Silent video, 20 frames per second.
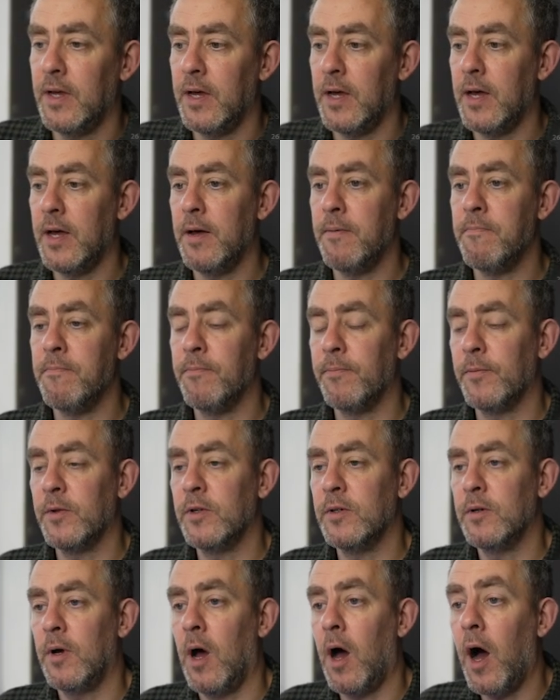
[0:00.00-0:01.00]
I
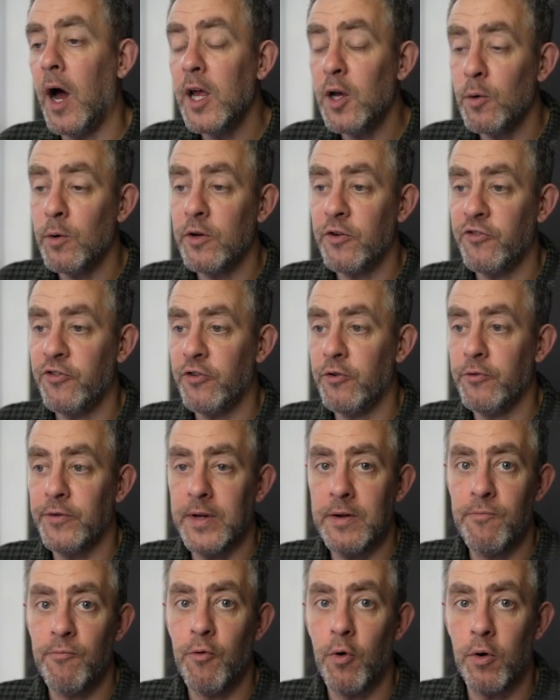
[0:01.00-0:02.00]
always shoot
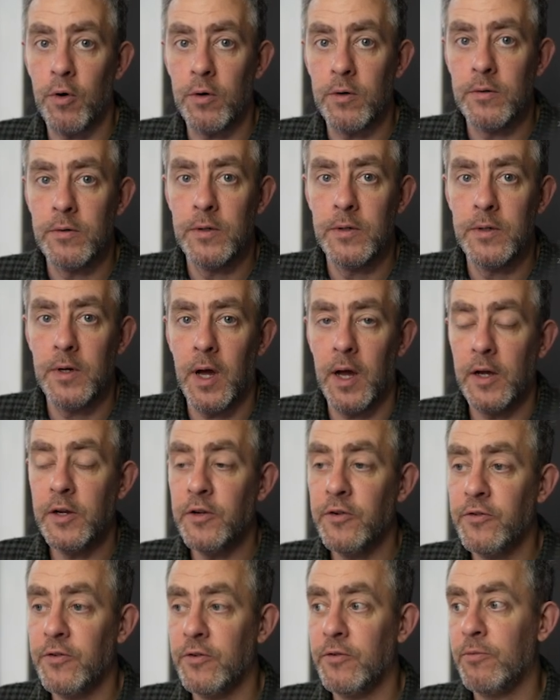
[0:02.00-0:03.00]
in RAW.
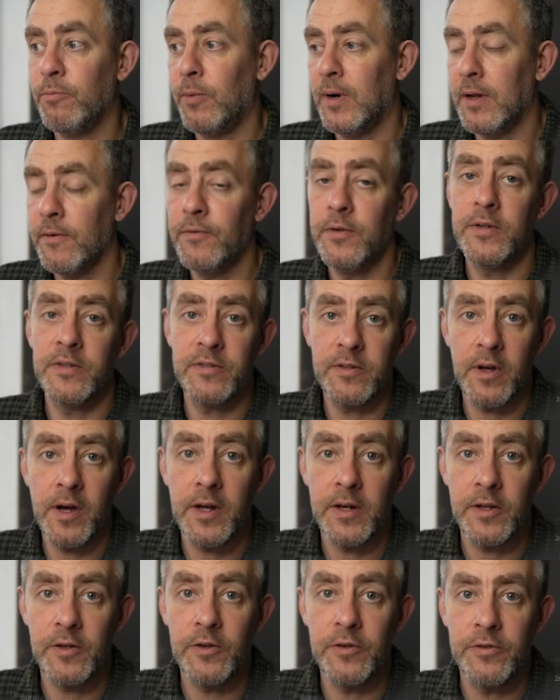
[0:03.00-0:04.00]
When I first
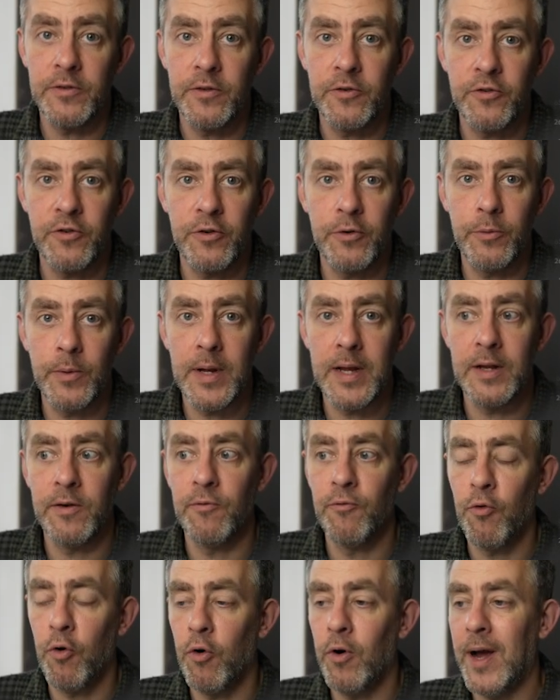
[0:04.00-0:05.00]
started, I used to shoot
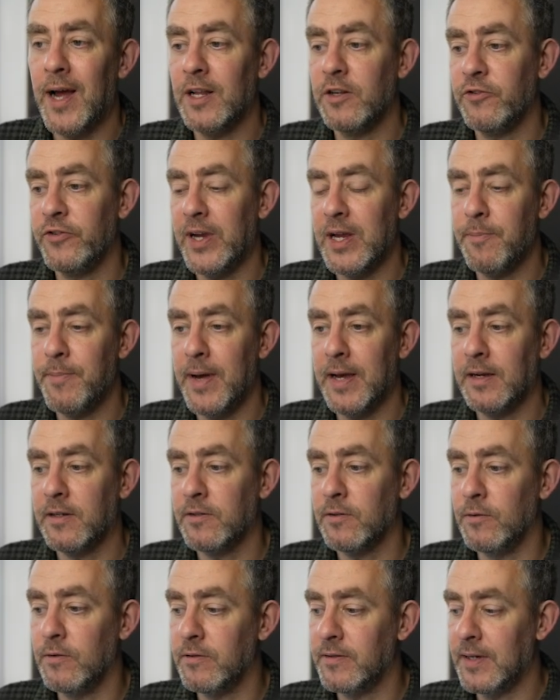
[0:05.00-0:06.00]
in RAW and JPEG,
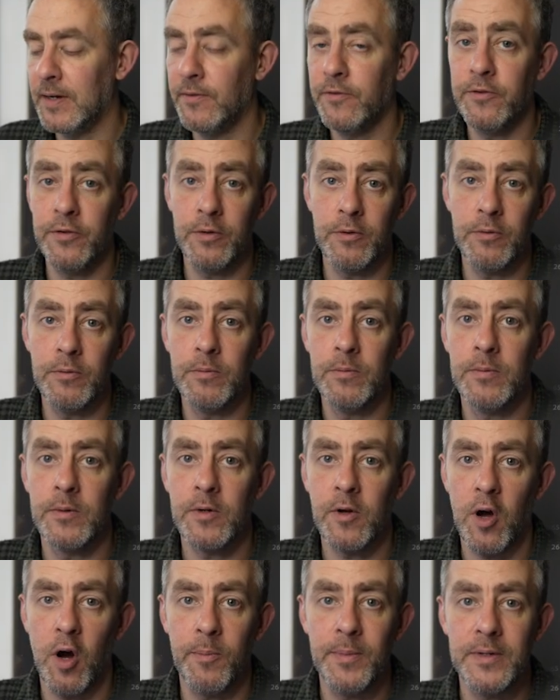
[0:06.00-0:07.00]
so it would save 2
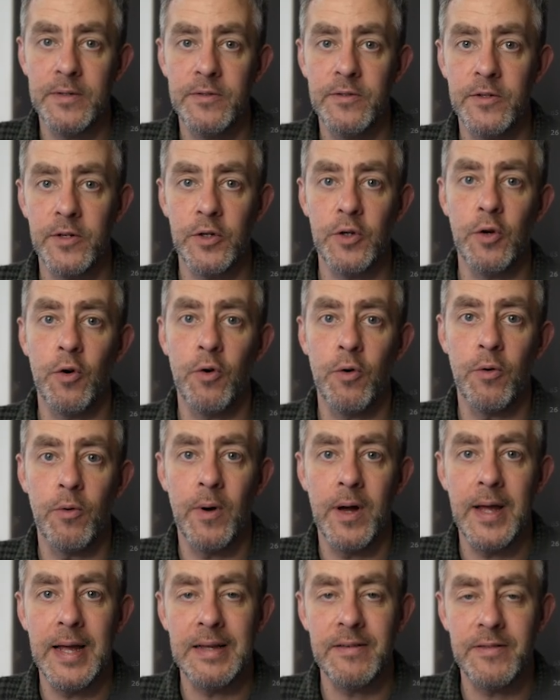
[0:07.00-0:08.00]
copies to
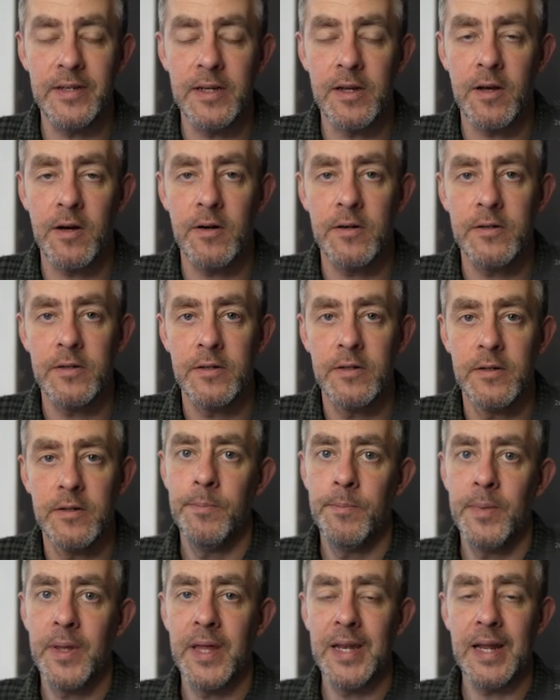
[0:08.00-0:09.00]
your SD card.
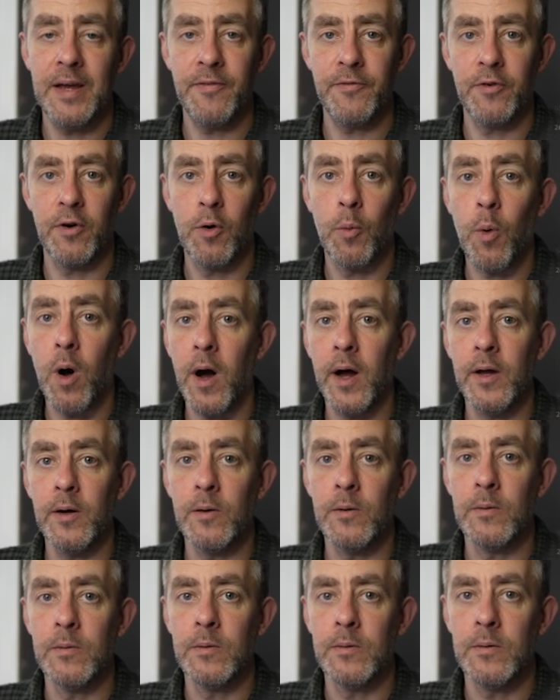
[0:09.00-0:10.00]
But then after a
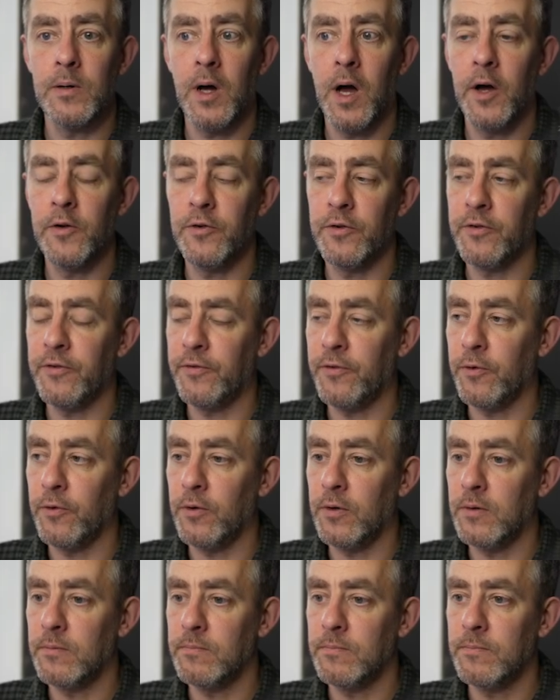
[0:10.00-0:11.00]
while, I just
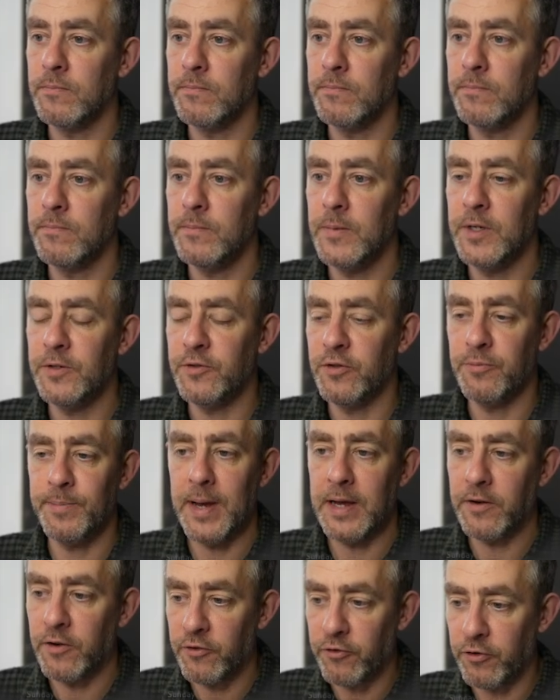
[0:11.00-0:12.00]
thought it's just
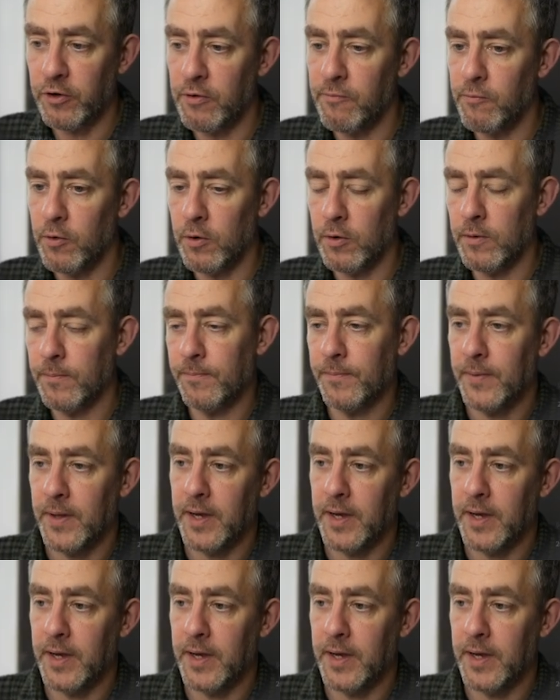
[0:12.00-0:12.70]
better to shoot in RAW.